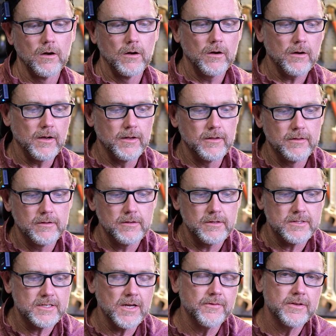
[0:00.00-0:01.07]
All right, the
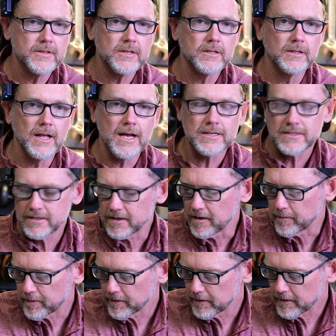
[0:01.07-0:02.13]
7th and last
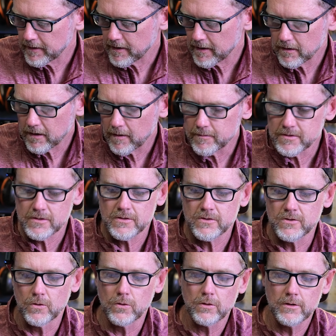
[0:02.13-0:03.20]
tip comes to
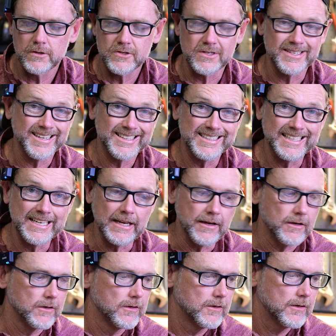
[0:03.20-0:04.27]
storage and
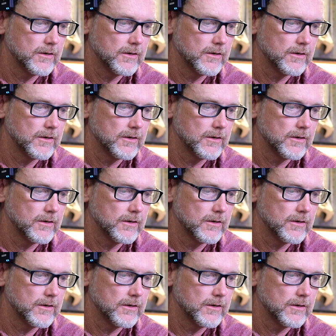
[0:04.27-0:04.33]
cleaning.